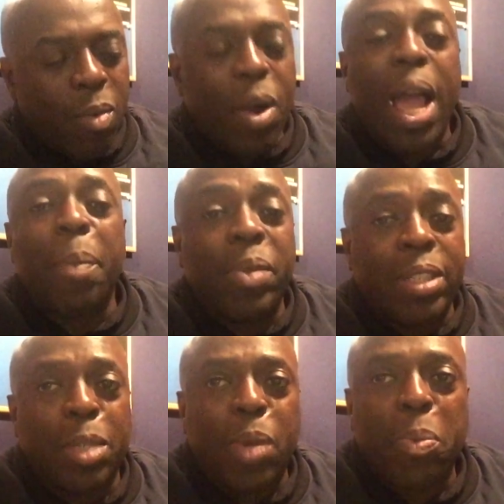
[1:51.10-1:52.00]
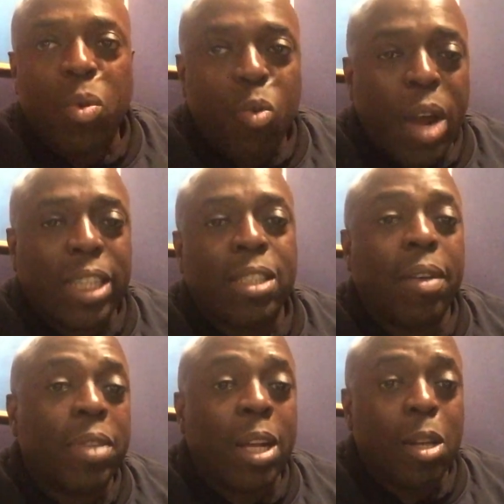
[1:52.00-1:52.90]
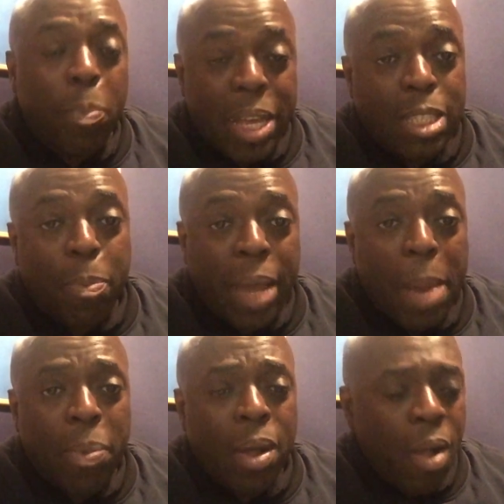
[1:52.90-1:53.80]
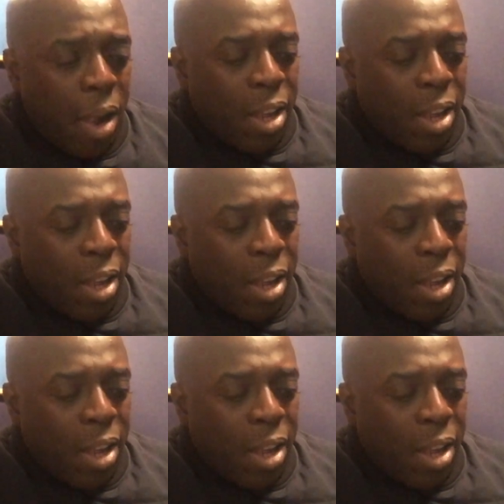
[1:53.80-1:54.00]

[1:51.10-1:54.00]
What happens is people will write stuff down on a piece of paper,